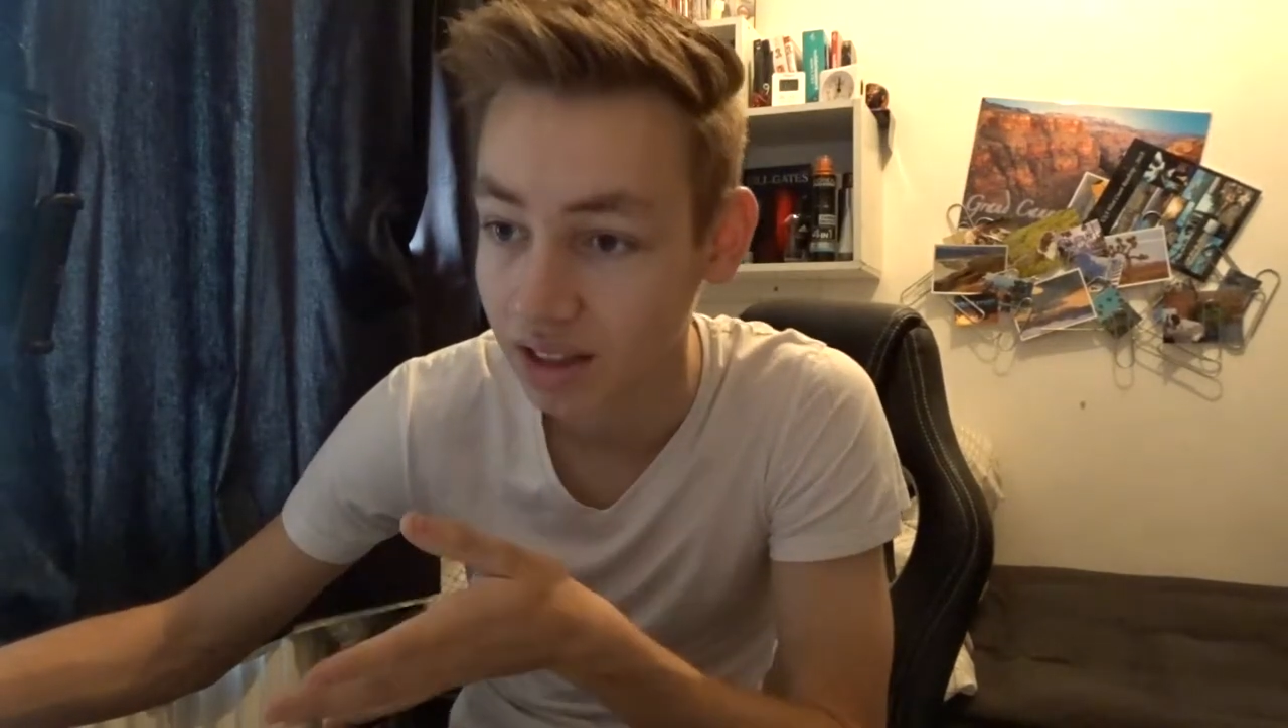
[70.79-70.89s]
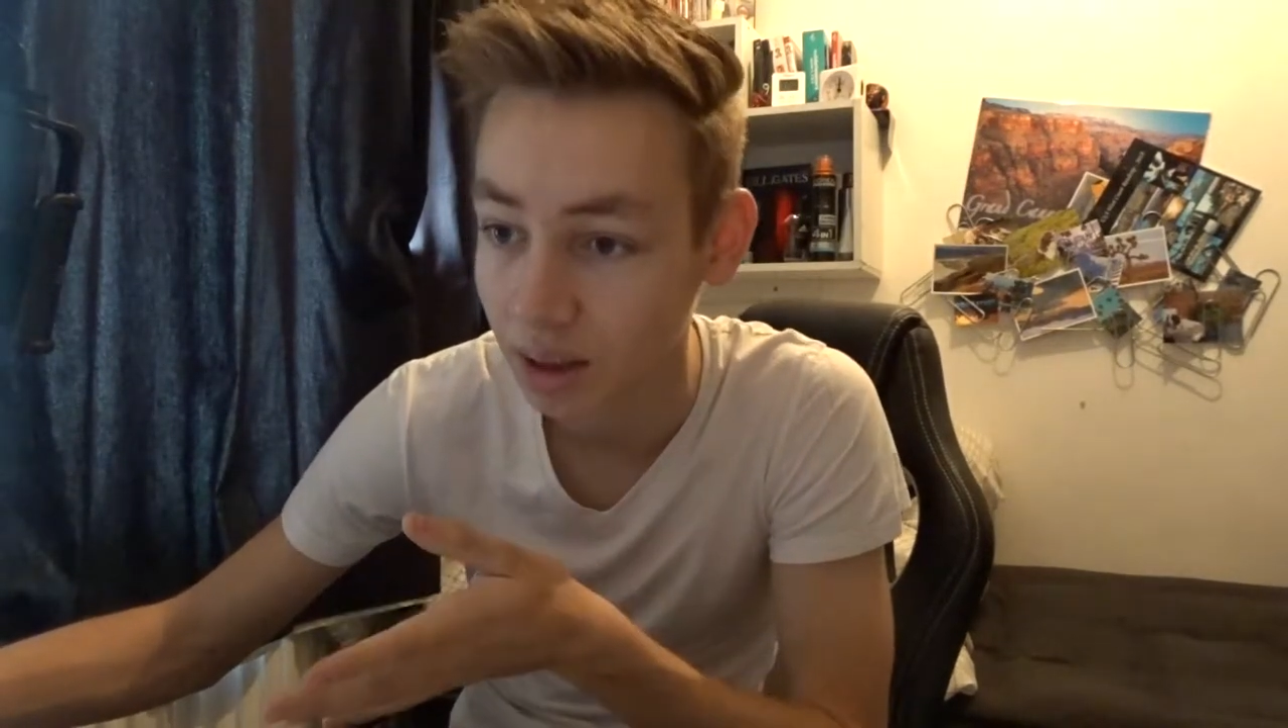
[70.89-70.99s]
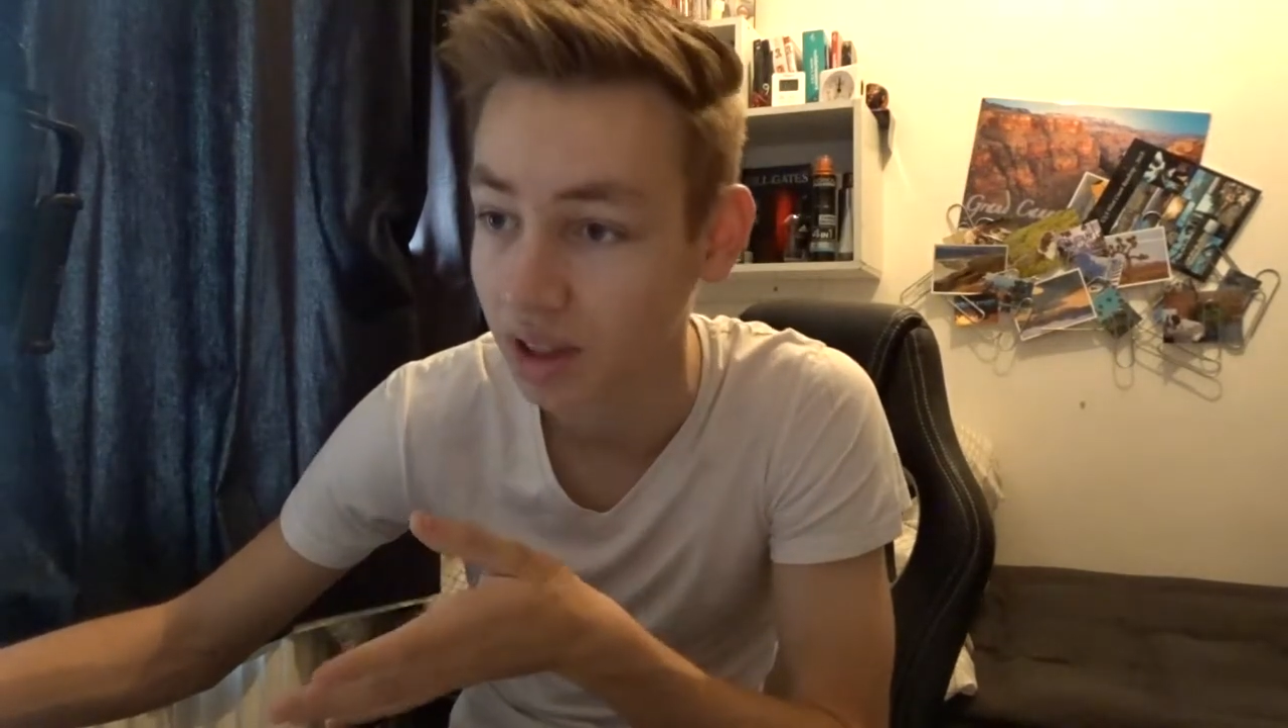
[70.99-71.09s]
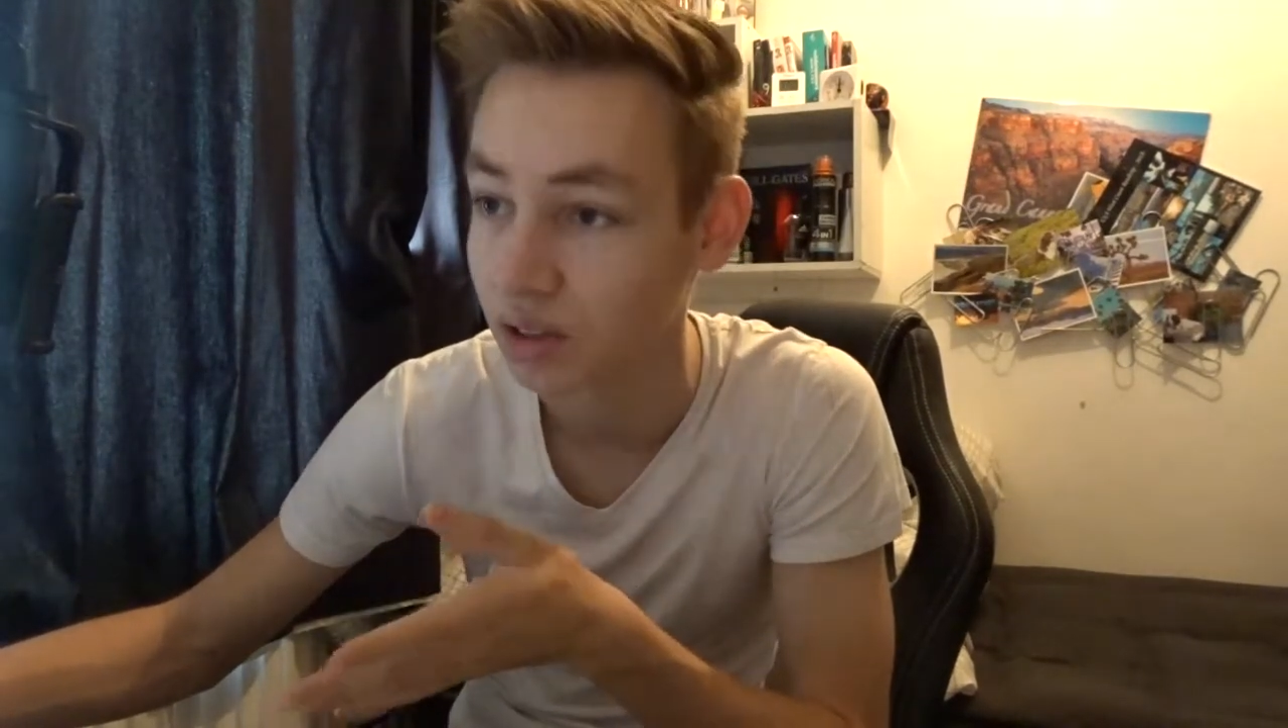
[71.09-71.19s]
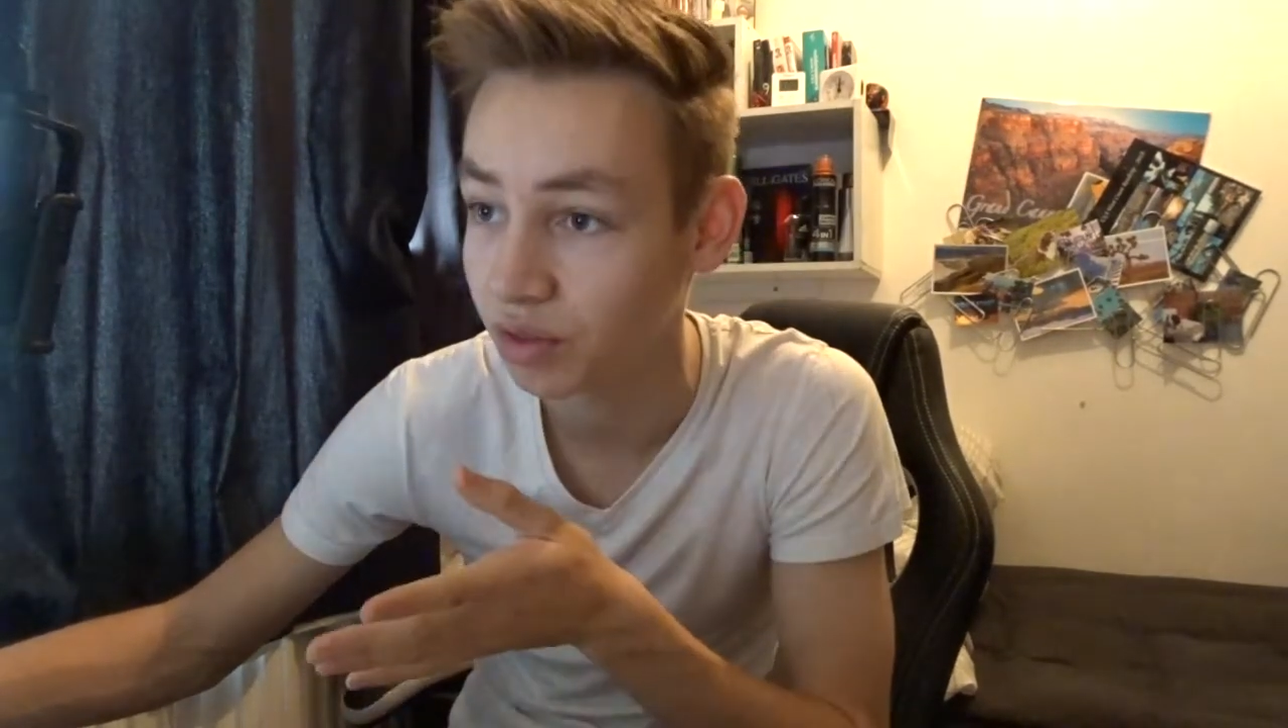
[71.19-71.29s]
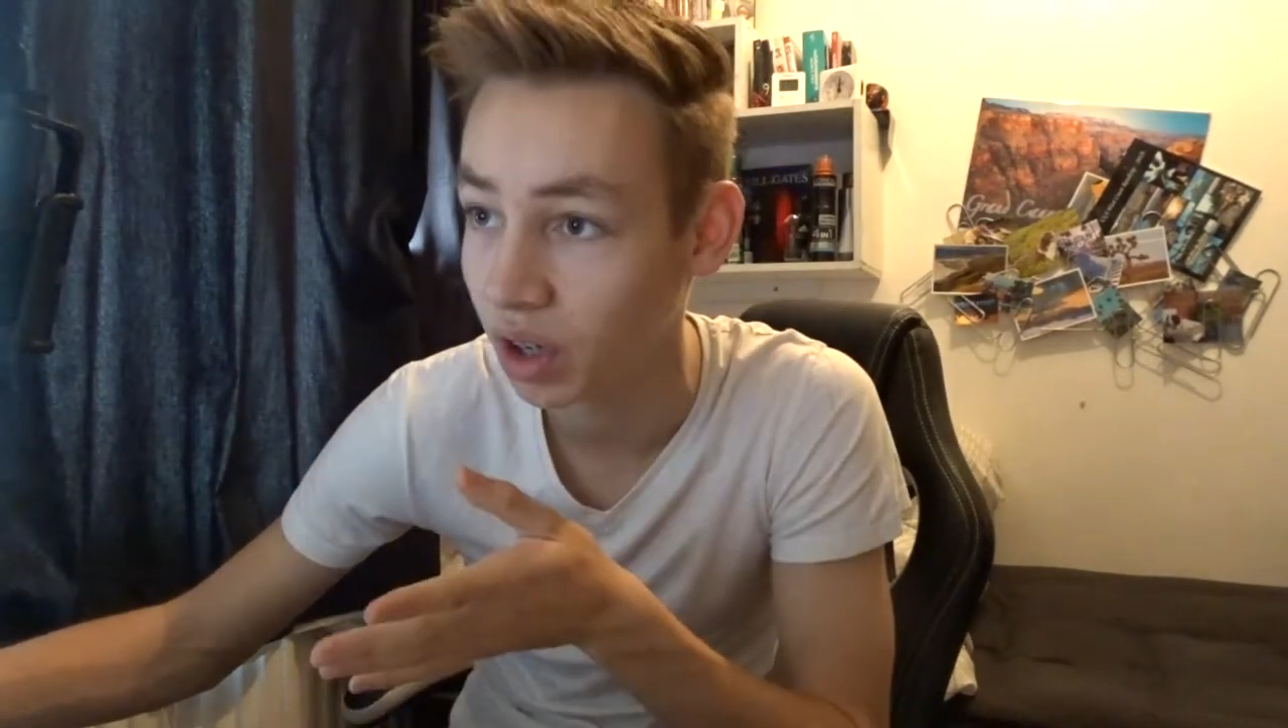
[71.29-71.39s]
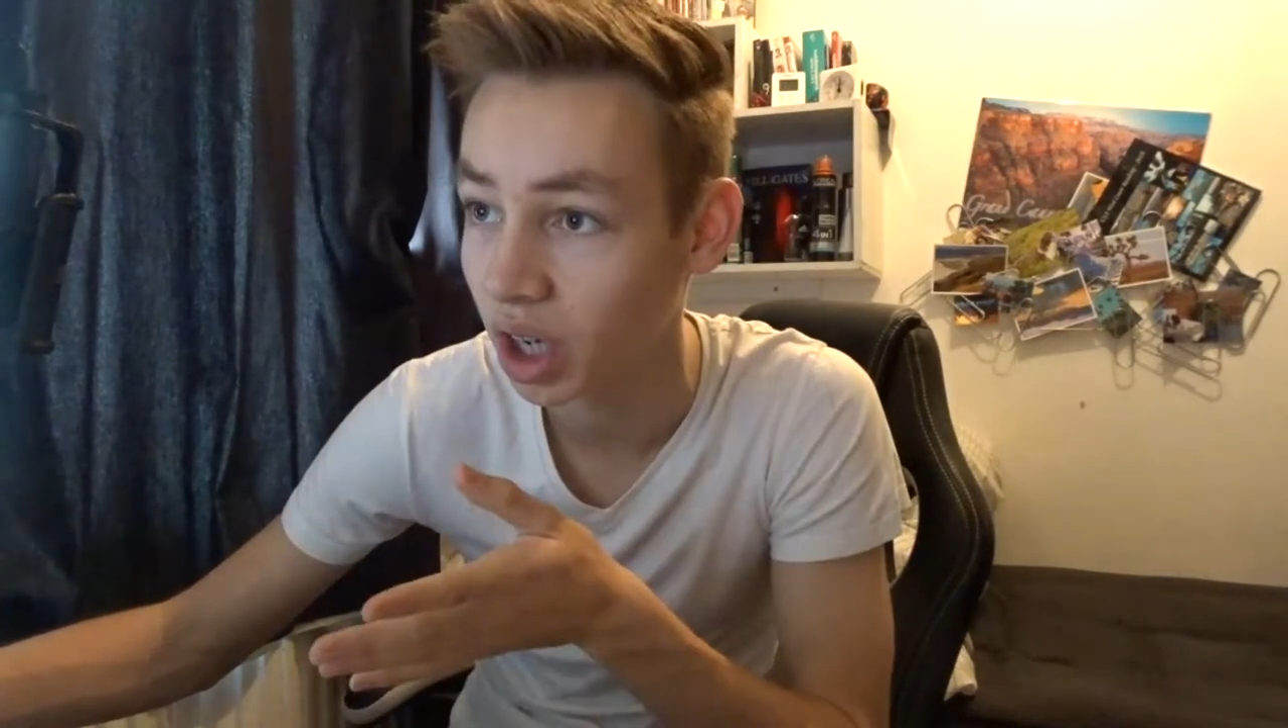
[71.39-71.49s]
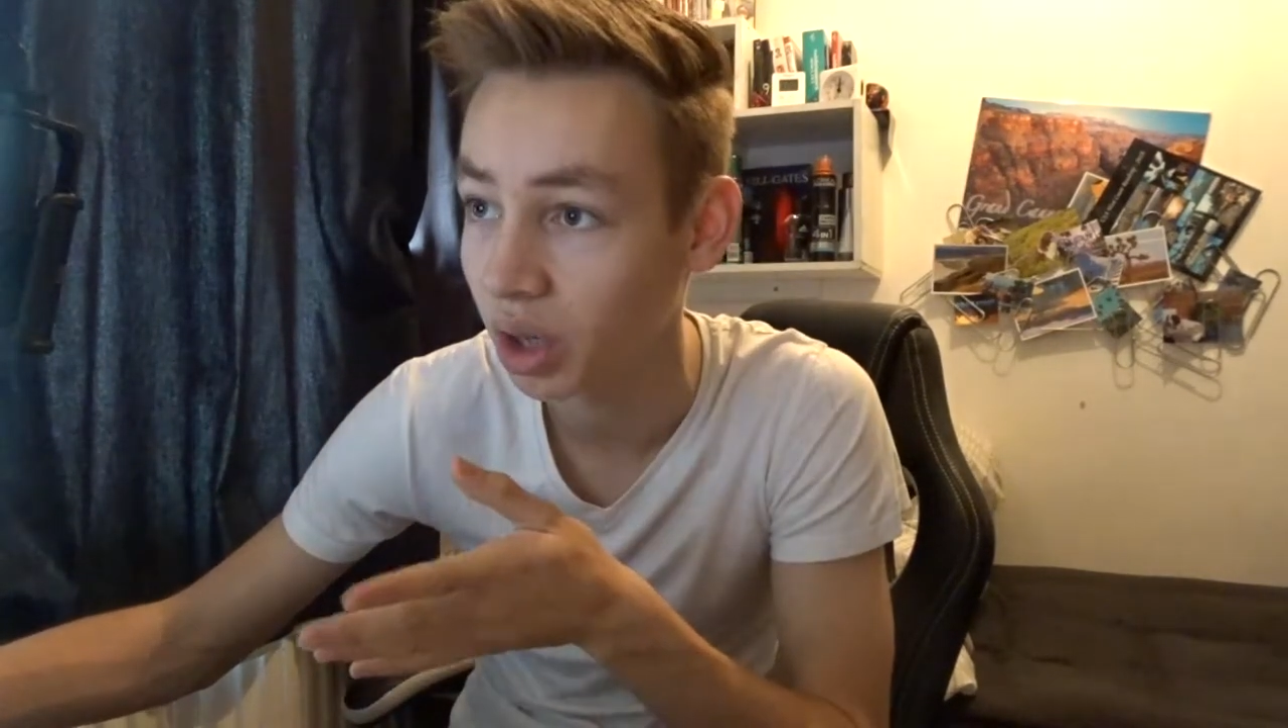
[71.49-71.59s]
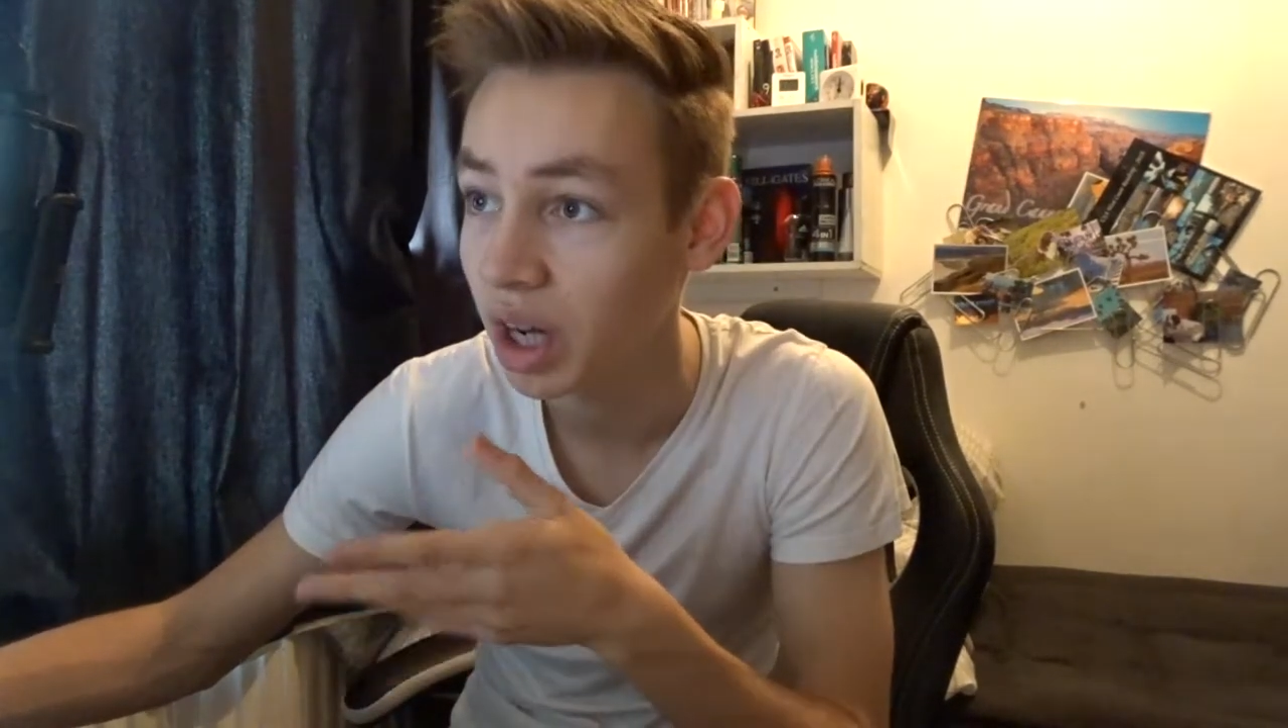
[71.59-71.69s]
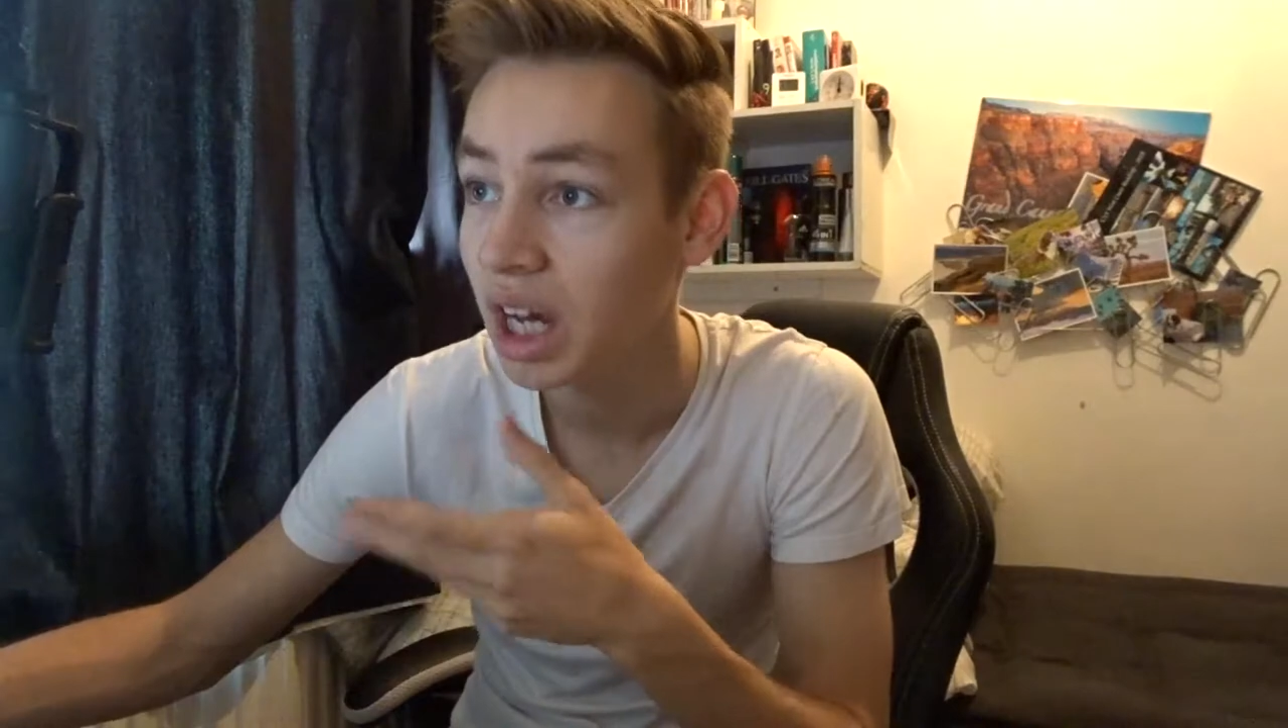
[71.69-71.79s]
something to
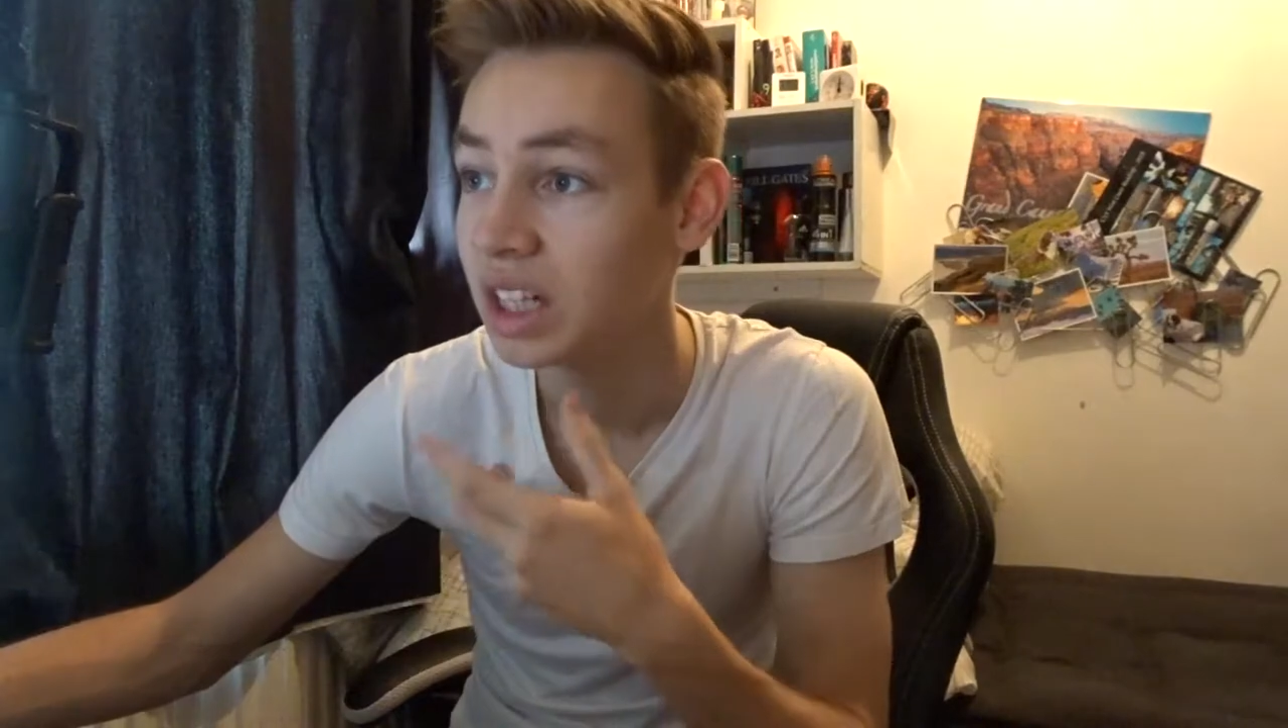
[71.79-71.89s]
follow